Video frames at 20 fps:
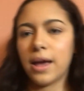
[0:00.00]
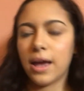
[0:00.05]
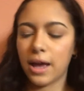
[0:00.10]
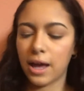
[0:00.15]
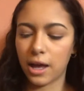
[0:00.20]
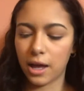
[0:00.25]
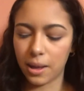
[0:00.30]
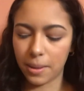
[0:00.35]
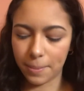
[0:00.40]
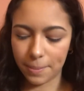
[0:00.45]

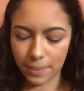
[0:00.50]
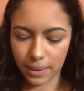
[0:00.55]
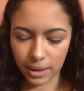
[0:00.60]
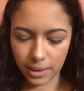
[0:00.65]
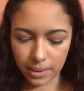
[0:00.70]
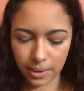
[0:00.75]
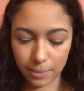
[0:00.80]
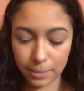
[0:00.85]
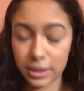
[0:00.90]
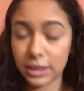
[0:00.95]
I'm
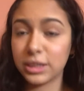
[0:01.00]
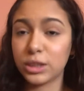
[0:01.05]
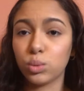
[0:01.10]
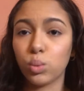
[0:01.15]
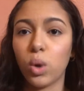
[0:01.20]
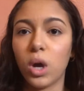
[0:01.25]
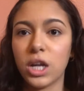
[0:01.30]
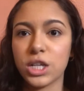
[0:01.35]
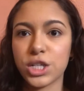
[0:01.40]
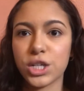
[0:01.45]
gonna
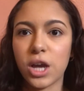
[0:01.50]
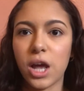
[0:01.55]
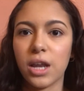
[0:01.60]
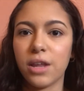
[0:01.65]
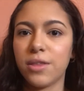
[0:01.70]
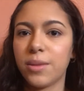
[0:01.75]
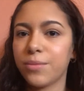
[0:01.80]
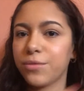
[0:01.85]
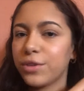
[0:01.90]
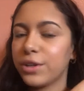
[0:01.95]
swatch all
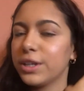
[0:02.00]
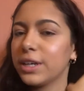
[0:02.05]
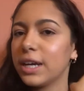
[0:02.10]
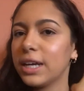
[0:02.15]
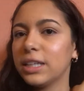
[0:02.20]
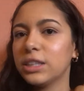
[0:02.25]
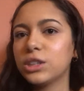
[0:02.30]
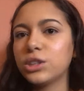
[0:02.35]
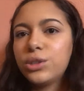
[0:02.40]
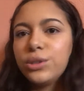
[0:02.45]
of them for you
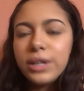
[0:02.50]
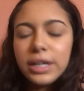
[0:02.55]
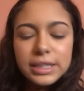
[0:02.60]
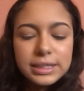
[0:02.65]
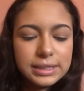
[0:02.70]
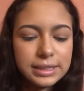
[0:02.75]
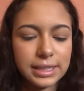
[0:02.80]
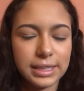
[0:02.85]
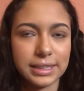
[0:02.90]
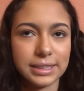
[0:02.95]
guys so you
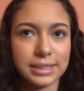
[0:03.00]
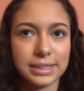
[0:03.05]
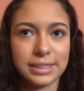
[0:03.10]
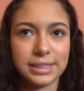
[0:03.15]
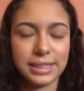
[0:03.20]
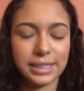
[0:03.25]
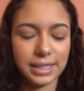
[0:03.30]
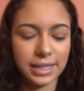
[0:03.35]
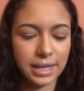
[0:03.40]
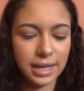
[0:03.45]
guys can
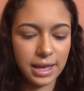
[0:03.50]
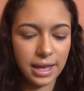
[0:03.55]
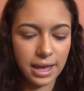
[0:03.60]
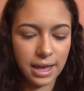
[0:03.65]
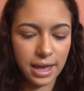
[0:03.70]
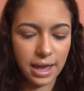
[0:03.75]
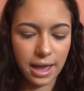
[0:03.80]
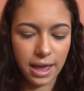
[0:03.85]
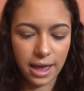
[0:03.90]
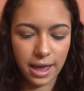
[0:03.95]
see,
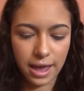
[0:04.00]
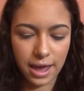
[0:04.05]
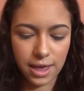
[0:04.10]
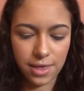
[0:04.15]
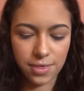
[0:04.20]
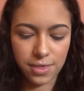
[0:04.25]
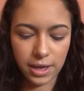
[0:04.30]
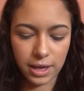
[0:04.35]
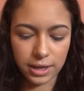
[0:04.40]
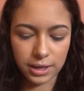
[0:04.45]

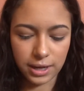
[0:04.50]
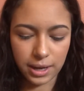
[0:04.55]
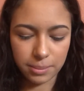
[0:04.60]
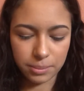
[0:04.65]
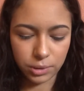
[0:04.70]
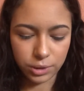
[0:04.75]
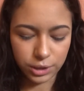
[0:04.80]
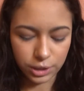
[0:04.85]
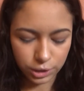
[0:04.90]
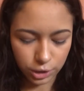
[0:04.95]
and then
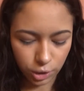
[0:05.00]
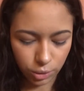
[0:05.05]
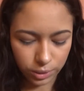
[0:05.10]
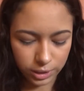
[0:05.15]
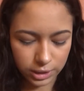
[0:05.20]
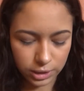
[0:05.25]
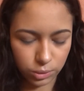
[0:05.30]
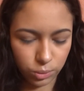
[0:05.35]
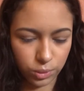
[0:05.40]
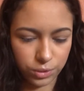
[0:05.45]
I'm gonna go
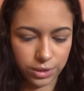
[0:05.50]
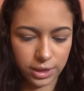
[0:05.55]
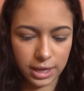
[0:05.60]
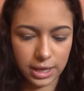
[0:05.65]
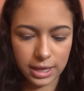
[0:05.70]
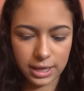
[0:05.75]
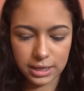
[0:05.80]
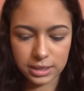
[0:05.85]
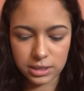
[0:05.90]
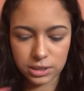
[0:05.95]
in with
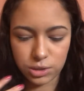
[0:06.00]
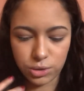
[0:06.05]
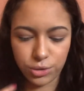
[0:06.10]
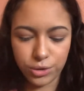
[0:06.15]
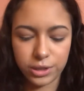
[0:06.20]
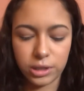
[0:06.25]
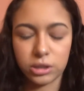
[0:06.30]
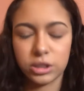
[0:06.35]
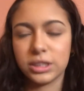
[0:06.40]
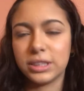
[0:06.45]
a
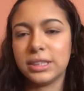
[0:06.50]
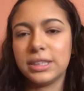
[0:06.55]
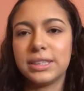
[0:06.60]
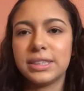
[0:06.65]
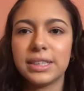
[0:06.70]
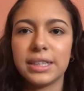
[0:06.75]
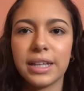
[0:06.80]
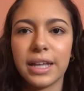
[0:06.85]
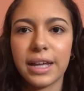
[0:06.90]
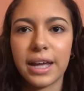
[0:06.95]
tutorial just to
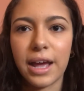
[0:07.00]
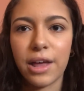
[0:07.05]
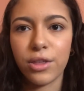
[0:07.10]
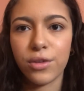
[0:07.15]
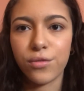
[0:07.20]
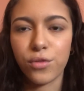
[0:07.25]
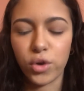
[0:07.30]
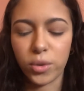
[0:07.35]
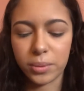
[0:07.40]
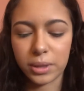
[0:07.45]
see like how the
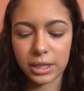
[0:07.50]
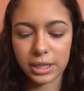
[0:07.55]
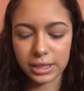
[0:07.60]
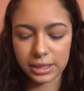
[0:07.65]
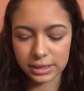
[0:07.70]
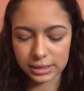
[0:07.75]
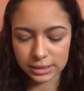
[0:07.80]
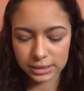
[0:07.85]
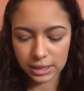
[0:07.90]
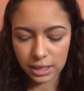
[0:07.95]
formula
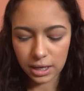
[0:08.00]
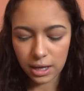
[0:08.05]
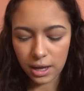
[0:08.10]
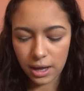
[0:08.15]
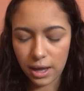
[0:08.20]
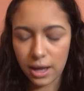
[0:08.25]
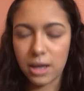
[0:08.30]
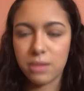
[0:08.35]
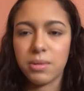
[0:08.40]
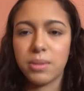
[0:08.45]
is.
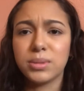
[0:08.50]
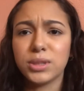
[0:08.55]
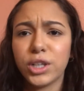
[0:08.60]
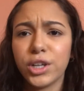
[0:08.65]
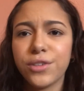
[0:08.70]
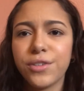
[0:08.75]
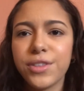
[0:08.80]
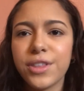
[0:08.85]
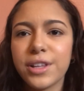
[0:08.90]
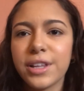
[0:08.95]
I'm
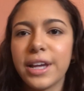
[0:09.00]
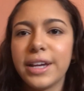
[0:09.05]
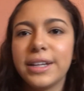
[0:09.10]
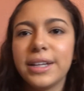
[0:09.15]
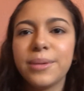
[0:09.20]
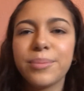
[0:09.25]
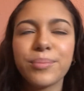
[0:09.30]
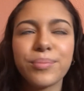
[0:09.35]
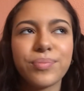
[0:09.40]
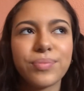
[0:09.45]
sorry for the
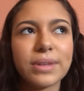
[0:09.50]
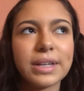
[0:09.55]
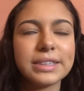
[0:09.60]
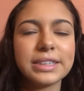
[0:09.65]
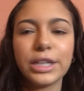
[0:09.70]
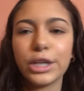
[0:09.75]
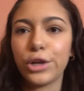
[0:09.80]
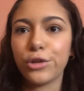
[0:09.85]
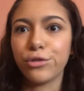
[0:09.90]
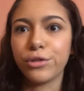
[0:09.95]
lighting,
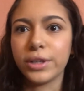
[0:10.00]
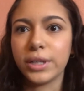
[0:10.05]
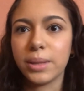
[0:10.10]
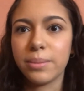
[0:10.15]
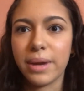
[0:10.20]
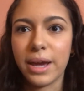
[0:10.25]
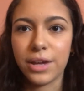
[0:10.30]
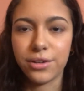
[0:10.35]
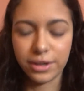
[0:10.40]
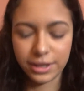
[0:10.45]
it's like really
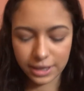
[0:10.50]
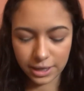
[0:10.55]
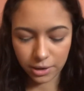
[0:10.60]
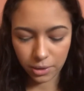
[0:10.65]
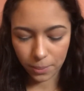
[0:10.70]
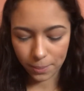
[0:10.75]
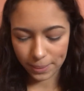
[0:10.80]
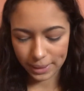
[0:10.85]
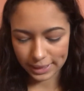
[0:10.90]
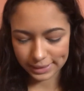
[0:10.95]
bad right
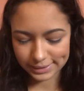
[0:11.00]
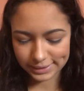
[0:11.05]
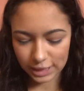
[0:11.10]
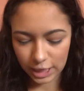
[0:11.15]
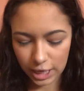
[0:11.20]
now, but